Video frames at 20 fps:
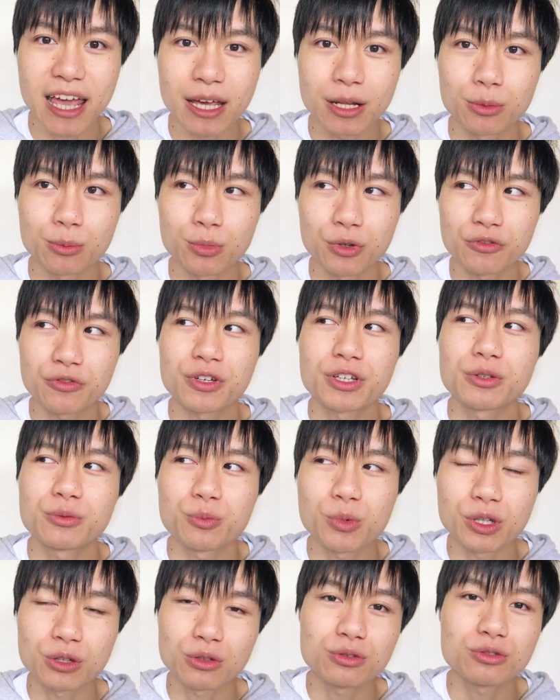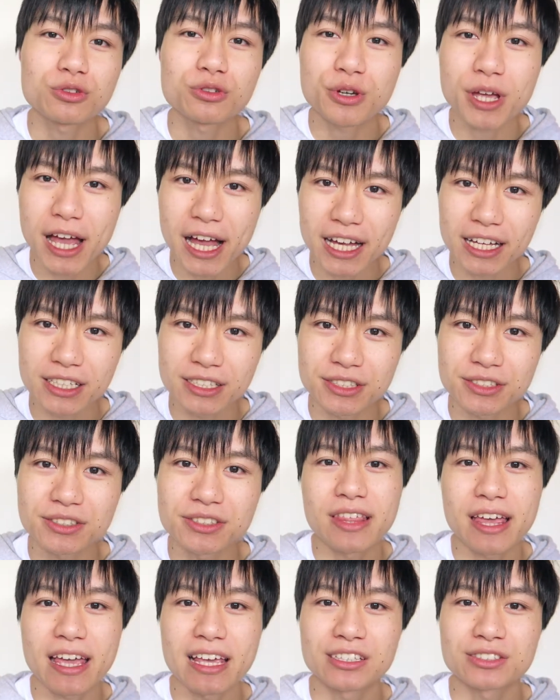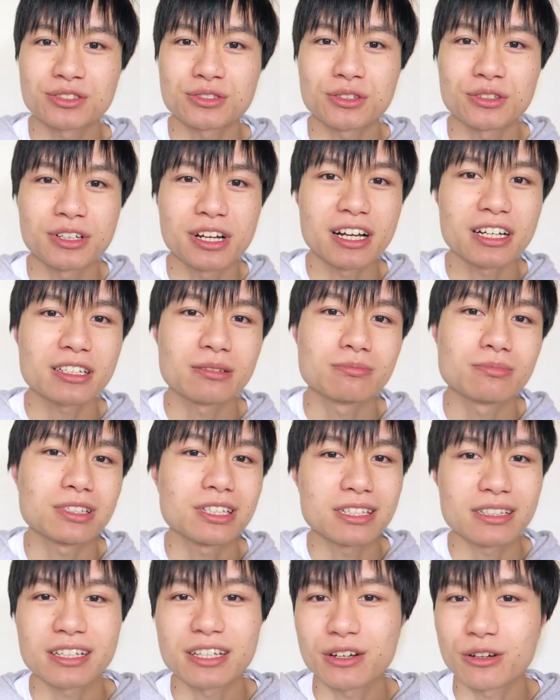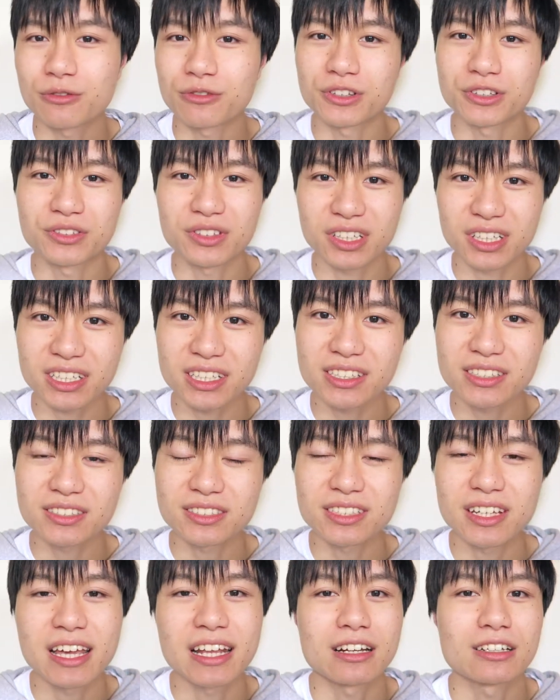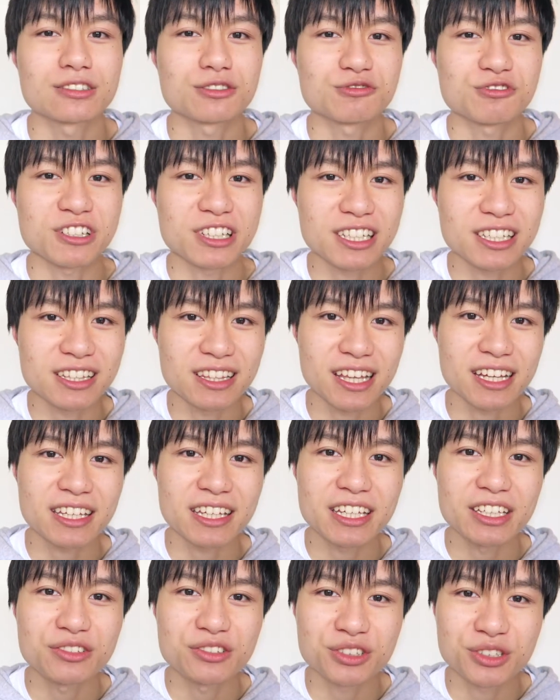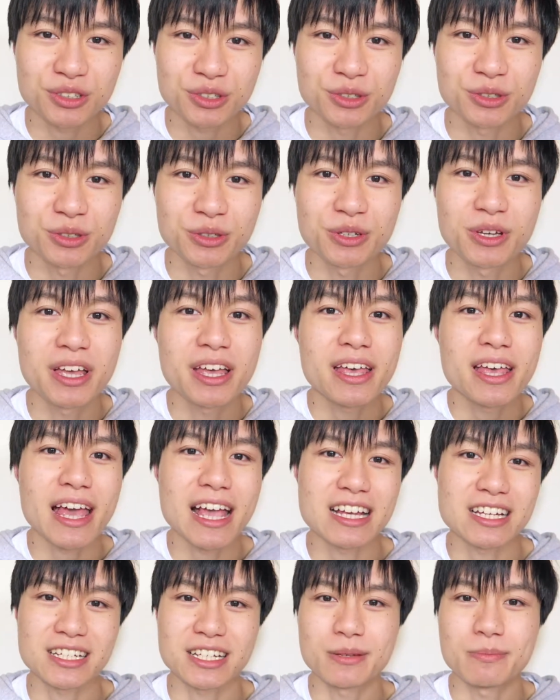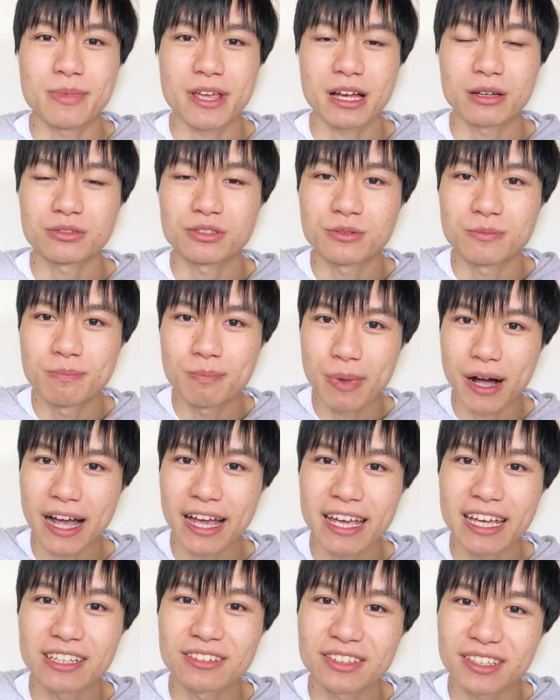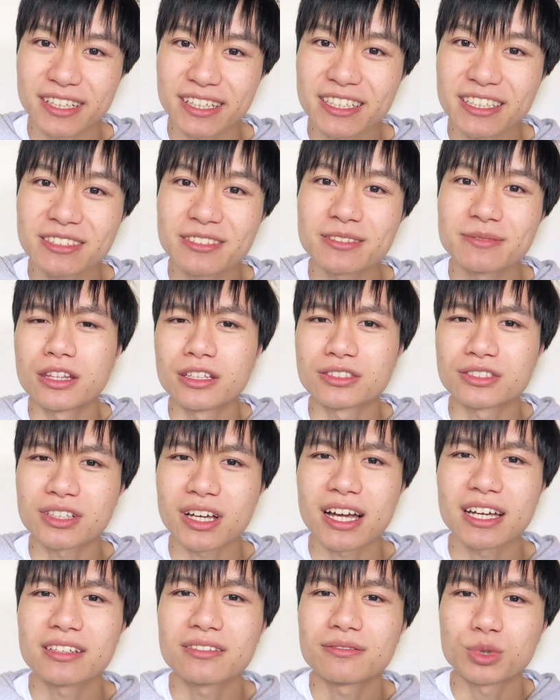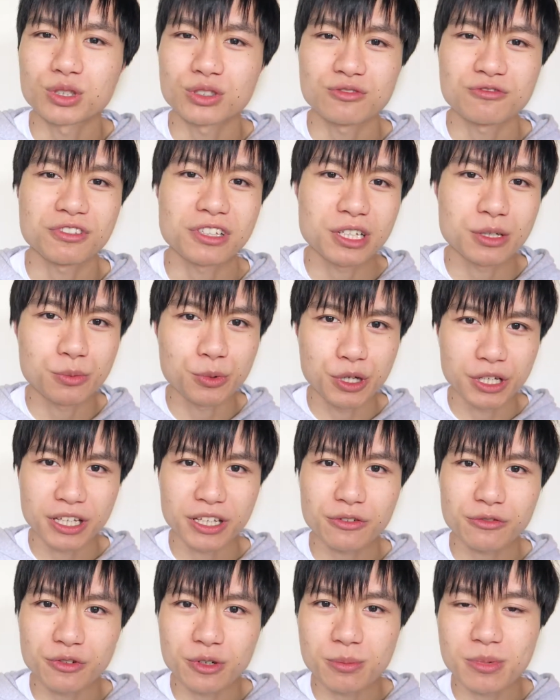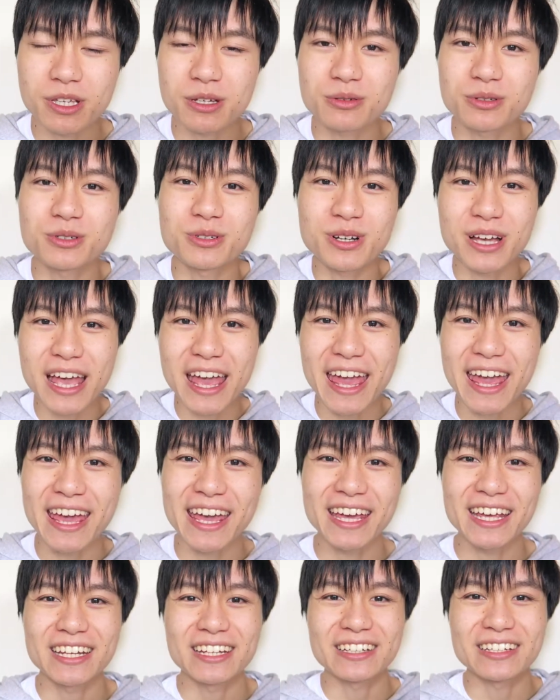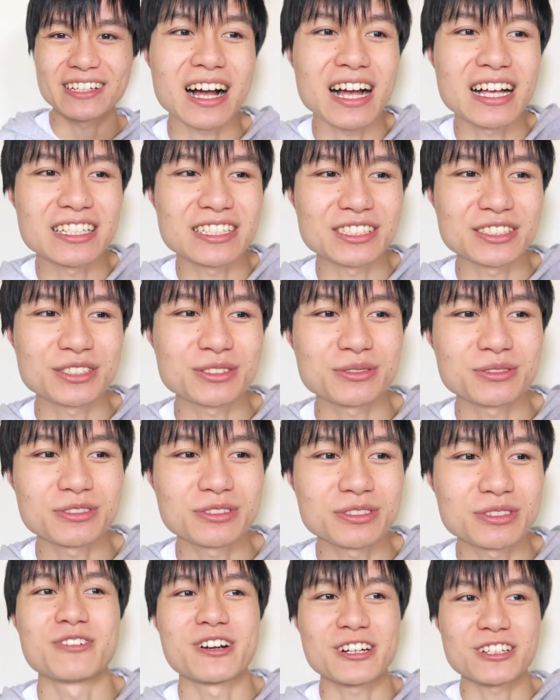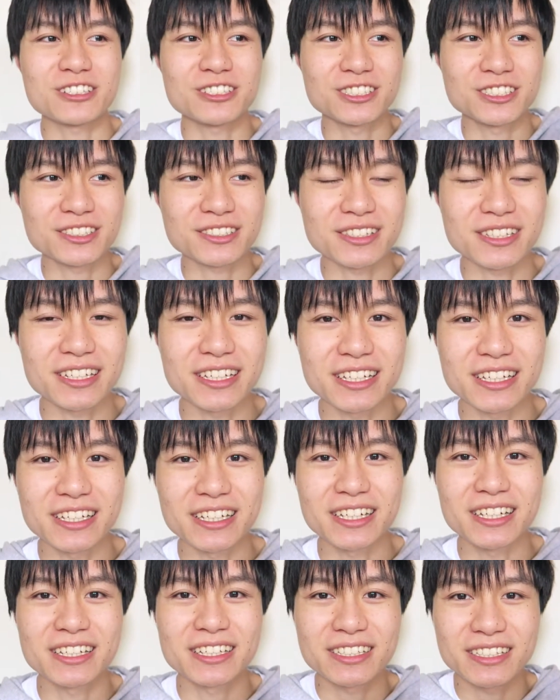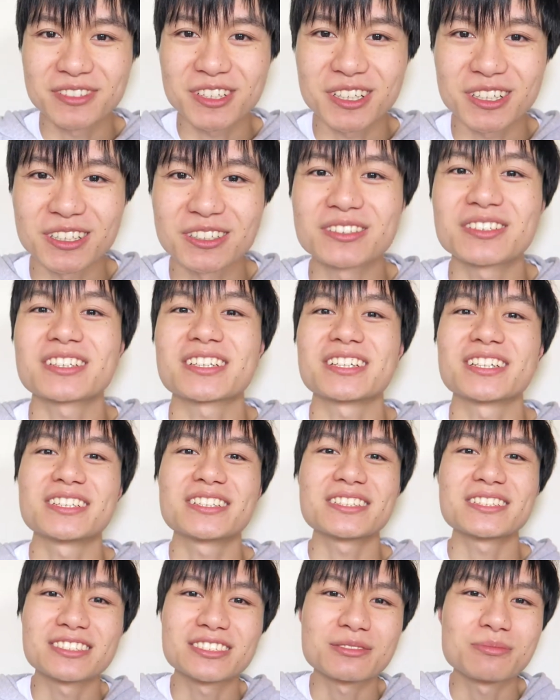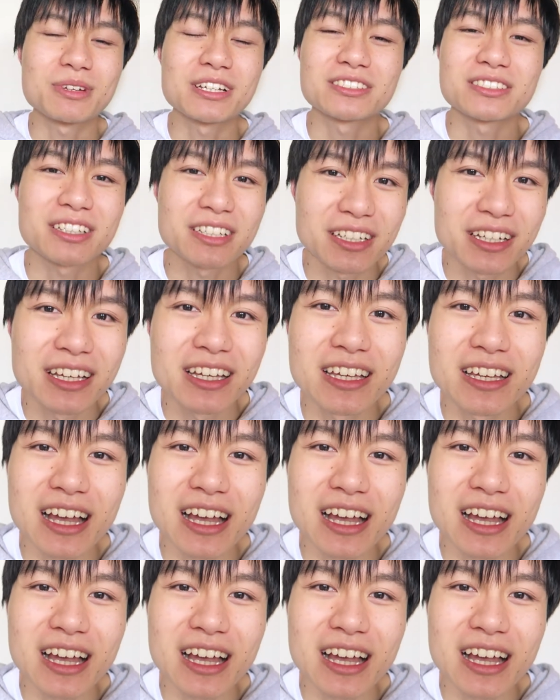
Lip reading: and within 1 or 2 hours, they sold out completely of the tickets. And I was really lucky to actually be able to buy a ticket. The site wasn't really working for people, and I just miraculously got a ticket. It's amazing.